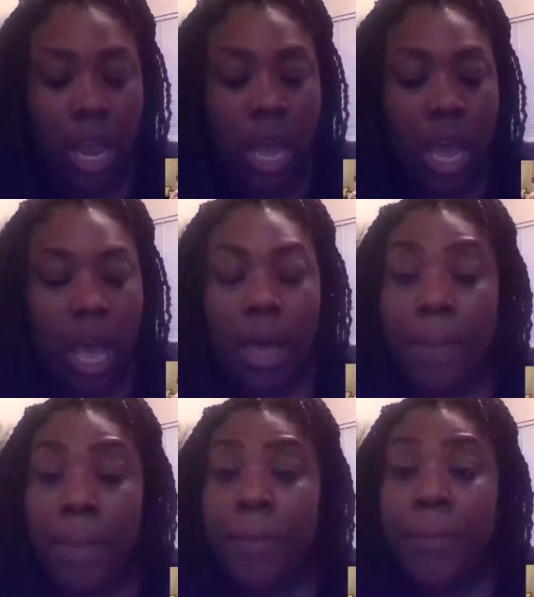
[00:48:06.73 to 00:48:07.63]

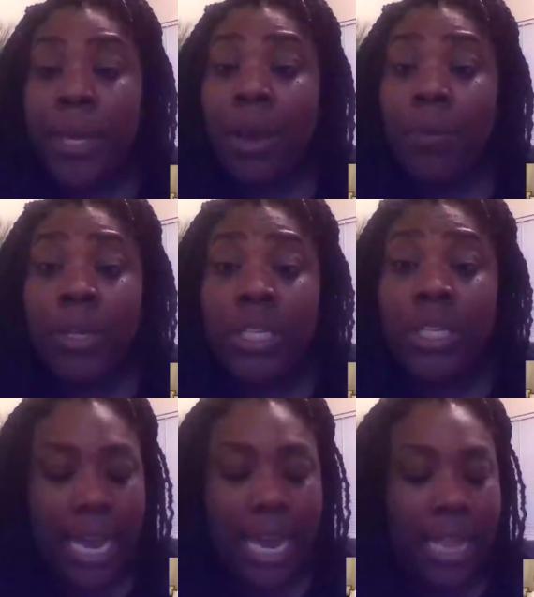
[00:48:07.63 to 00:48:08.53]
But I will say
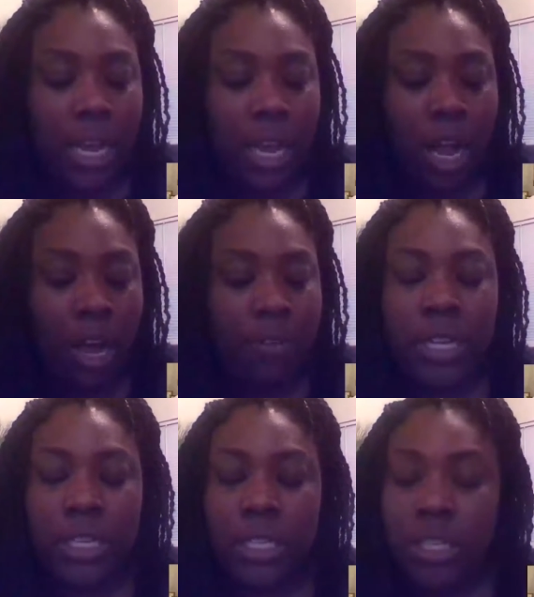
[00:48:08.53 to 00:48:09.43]
that confidence
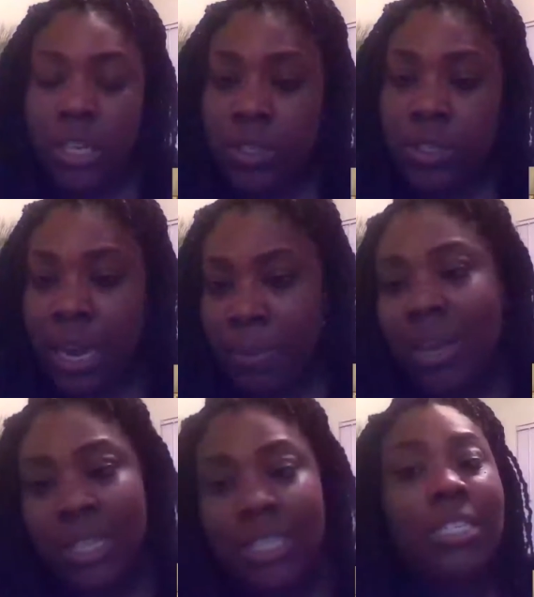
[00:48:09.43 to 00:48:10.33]
intervals and
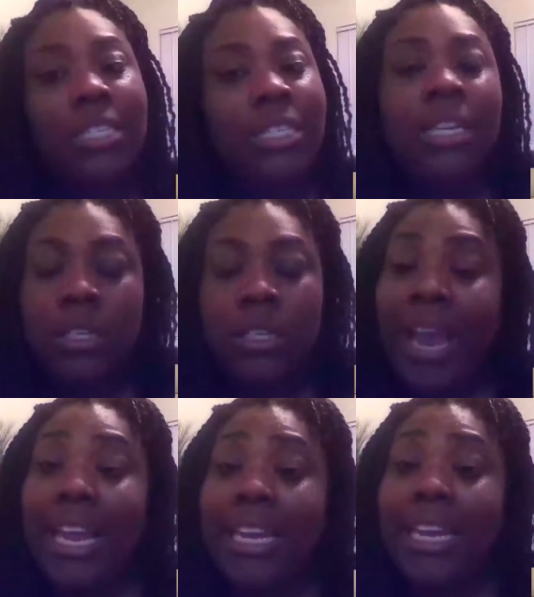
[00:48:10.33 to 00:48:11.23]
hypothesis tests go hand
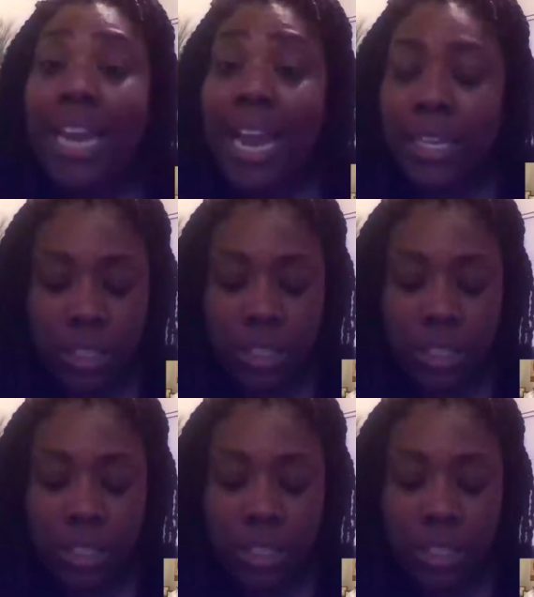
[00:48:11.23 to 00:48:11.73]
in hand.